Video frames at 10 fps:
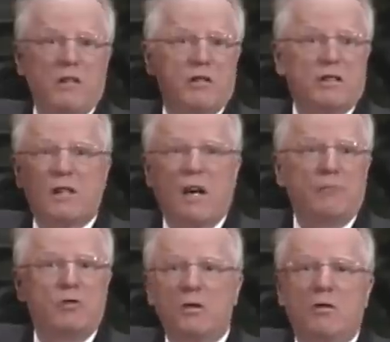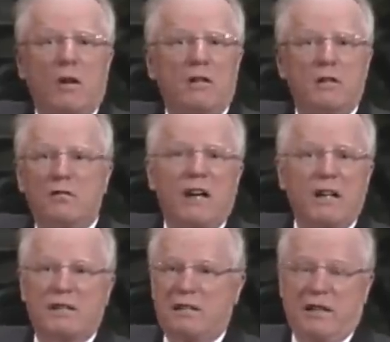we just come to God
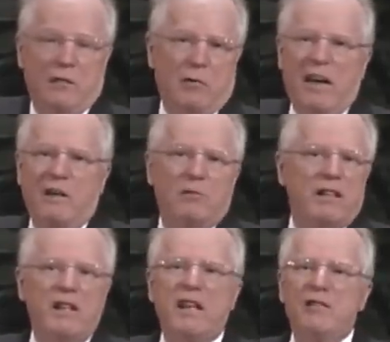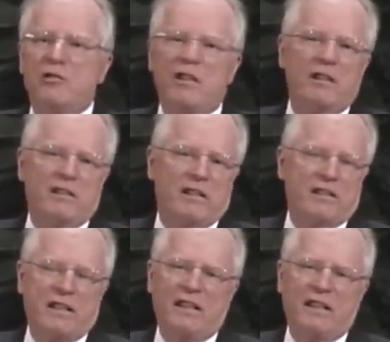directly? Why do we need Jesus?